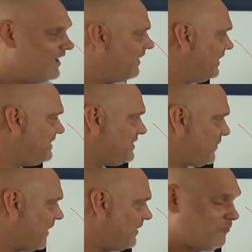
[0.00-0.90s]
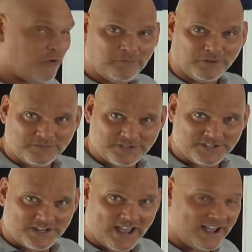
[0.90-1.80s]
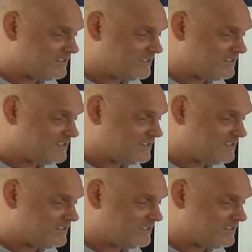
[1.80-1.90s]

this is where the problems start,